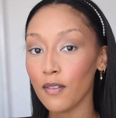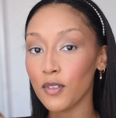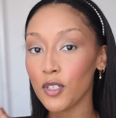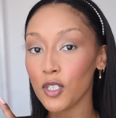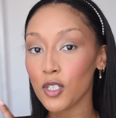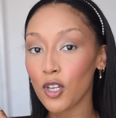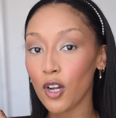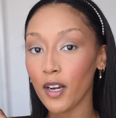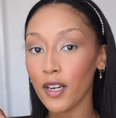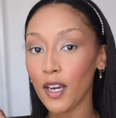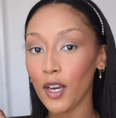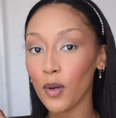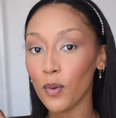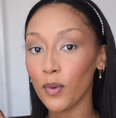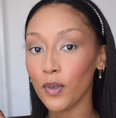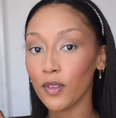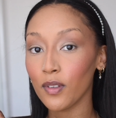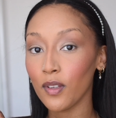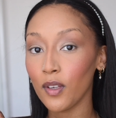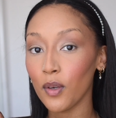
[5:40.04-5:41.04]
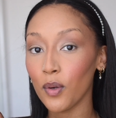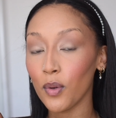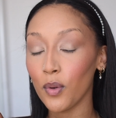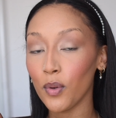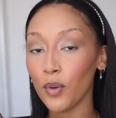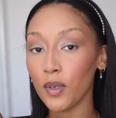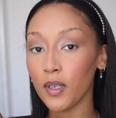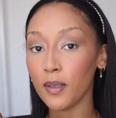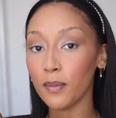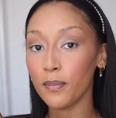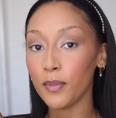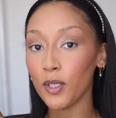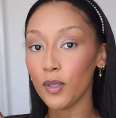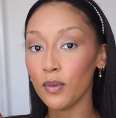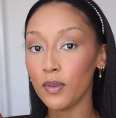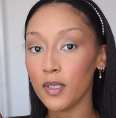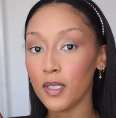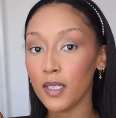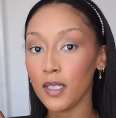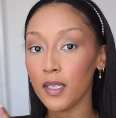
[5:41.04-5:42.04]
I've just gone in with the Huda
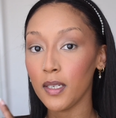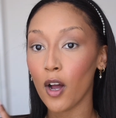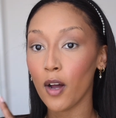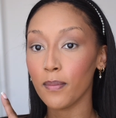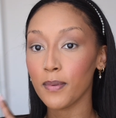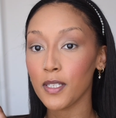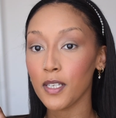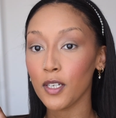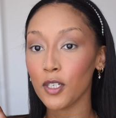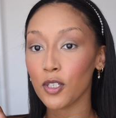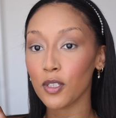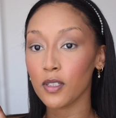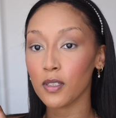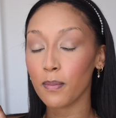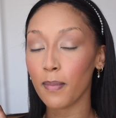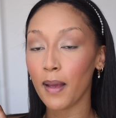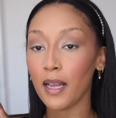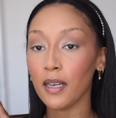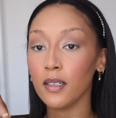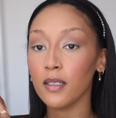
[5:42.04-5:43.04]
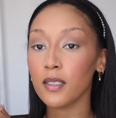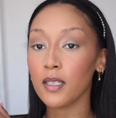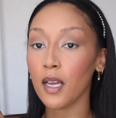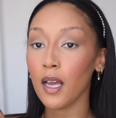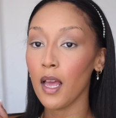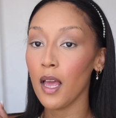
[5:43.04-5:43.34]
Beauty Obsessions palette,